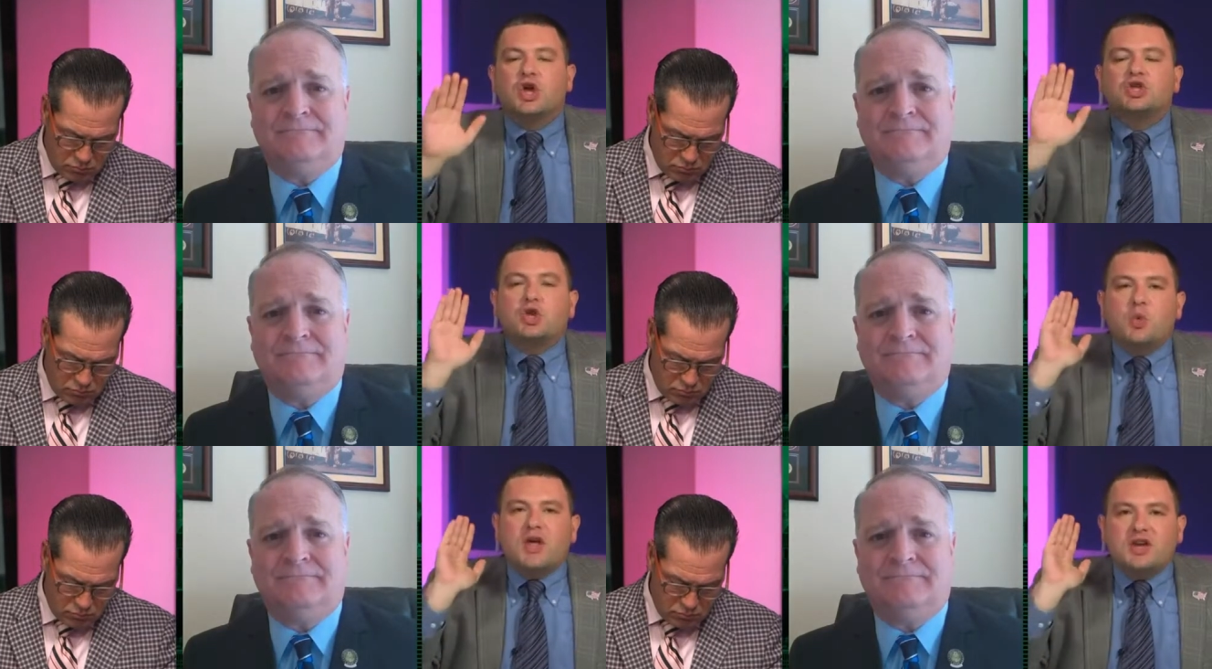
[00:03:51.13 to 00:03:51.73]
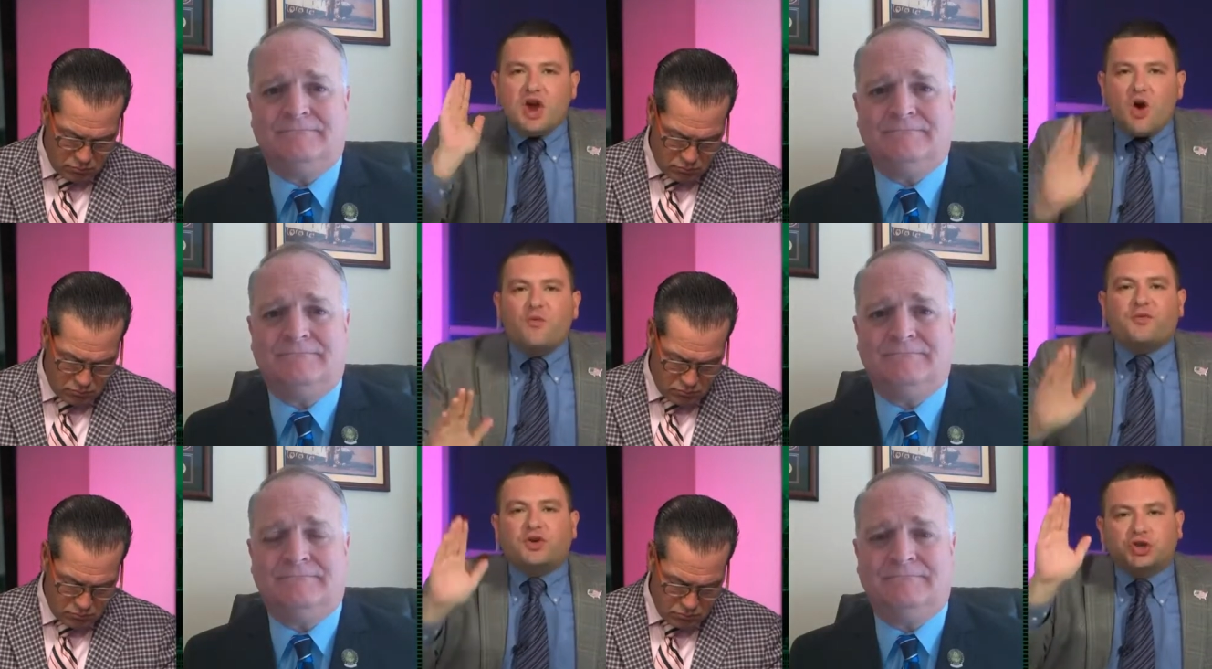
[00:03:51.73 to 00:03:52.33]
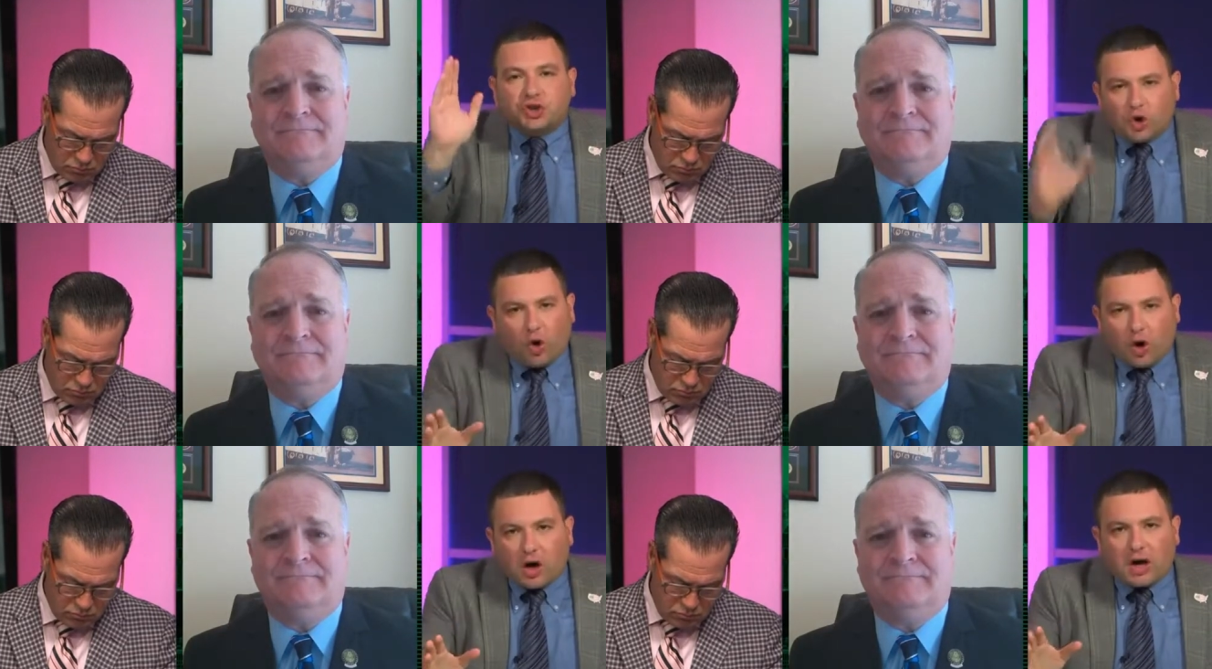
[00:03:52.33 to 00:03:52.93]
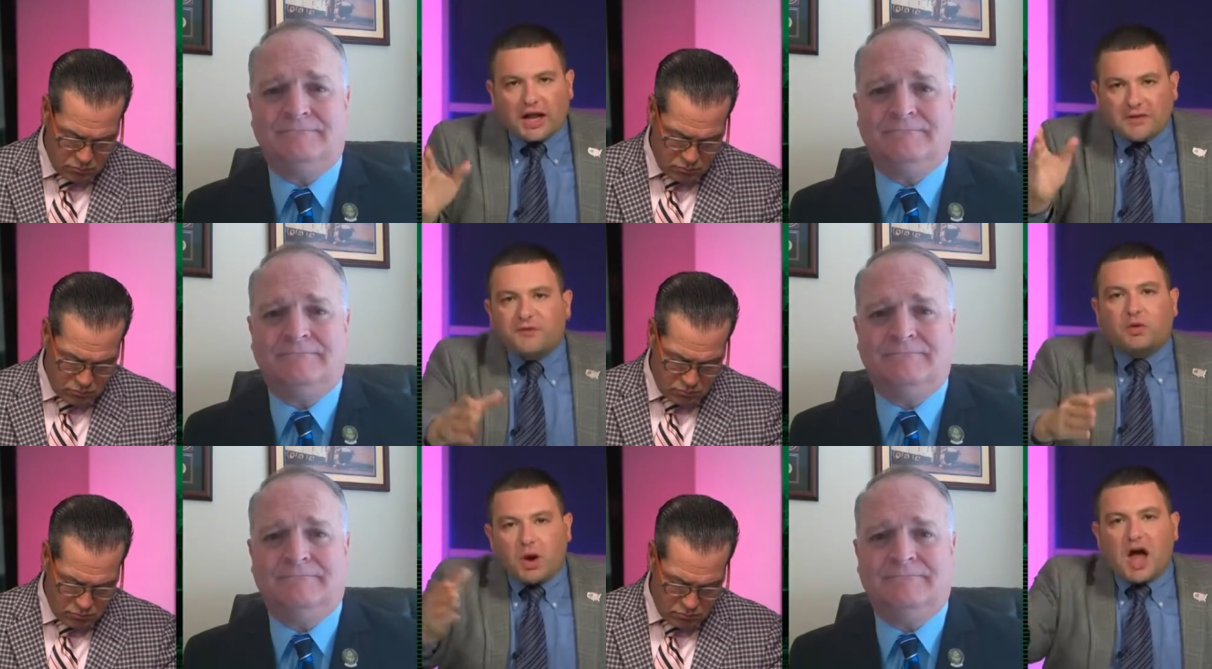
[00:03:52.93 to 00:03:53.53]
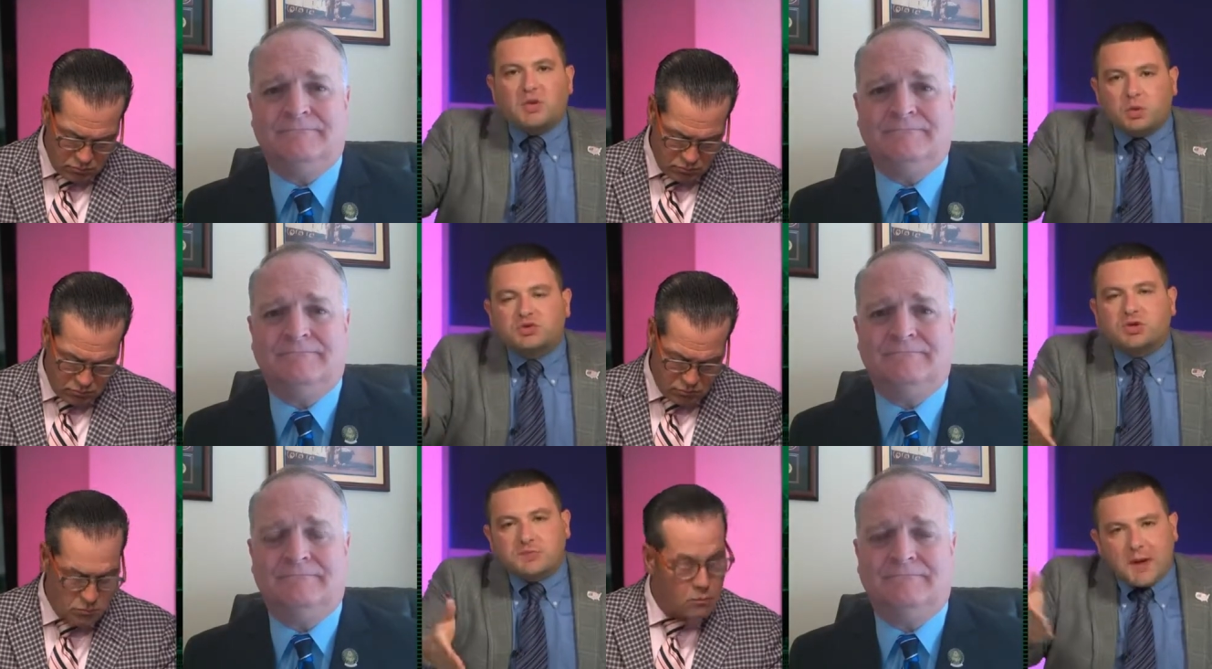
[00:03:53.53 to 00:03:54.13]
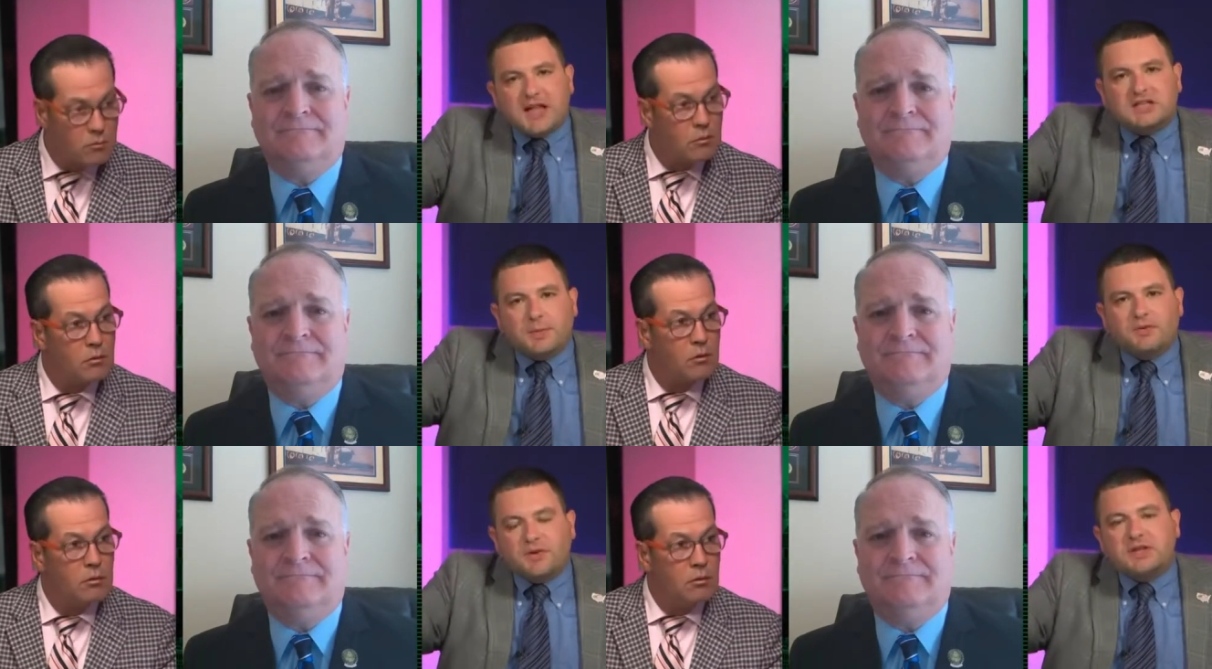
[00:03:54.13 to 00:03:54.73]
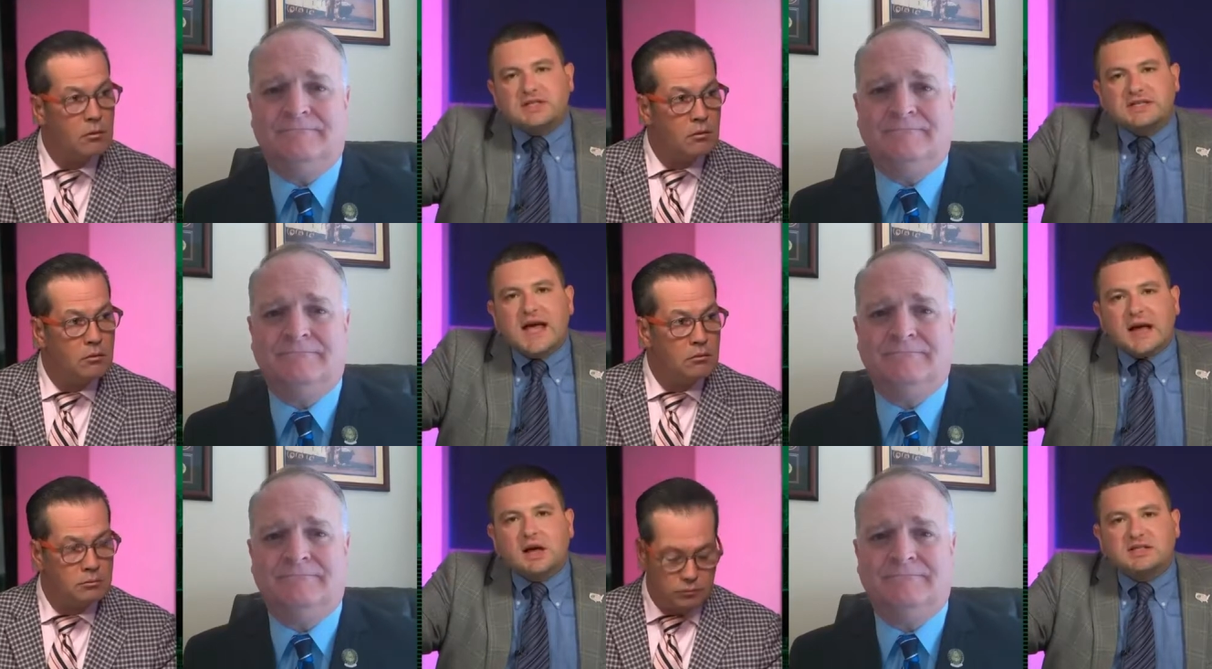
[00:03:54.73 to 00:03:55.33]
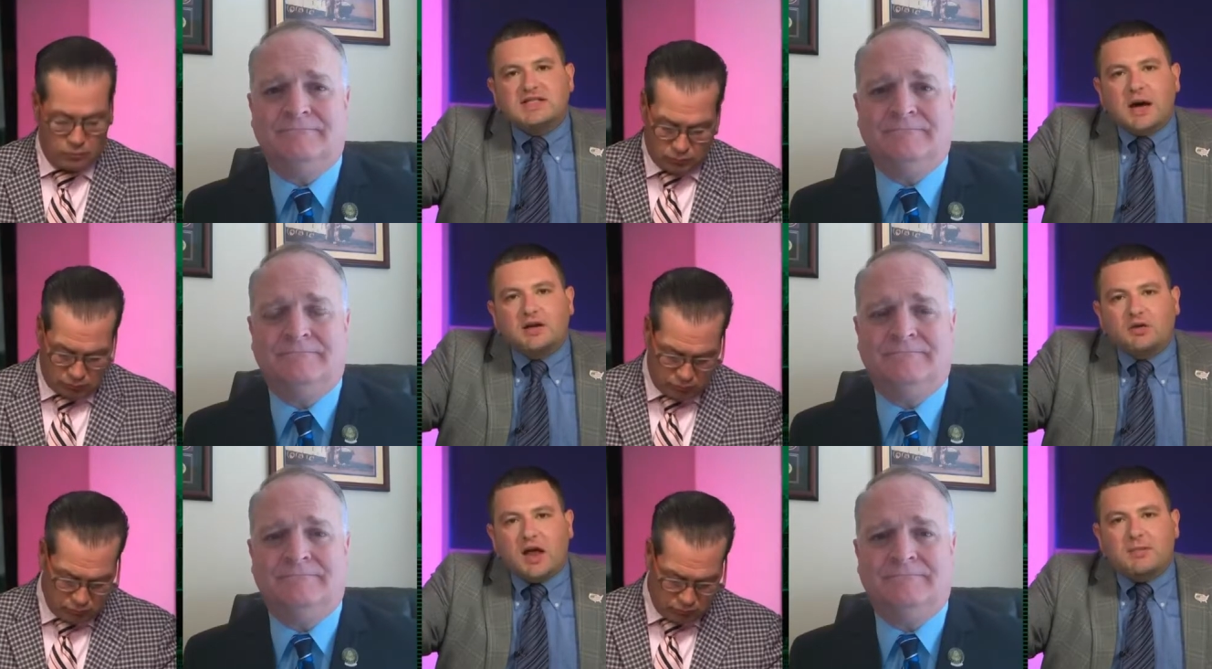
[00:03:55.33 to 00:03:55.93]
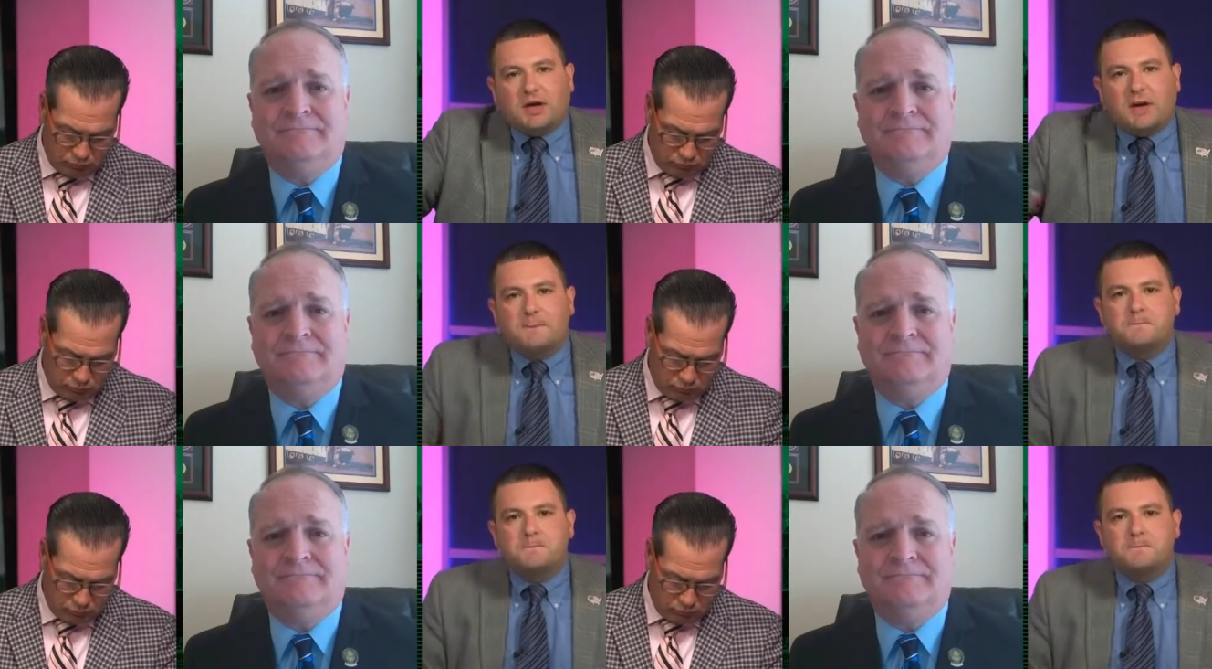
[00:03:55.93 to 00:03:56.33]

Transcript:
Speaker 1: Do we know for sure if Iran was responsible for this attack on Saudi Arabia?